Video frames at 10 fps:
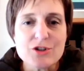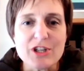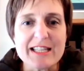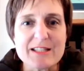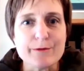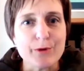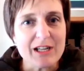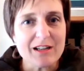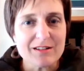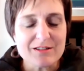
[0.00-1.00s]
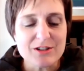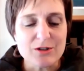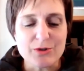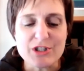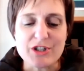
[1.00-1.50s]
She is a freelance
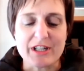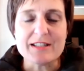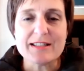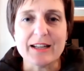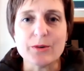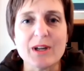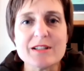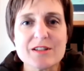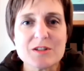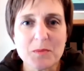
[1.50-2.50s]
nutritionist and runs a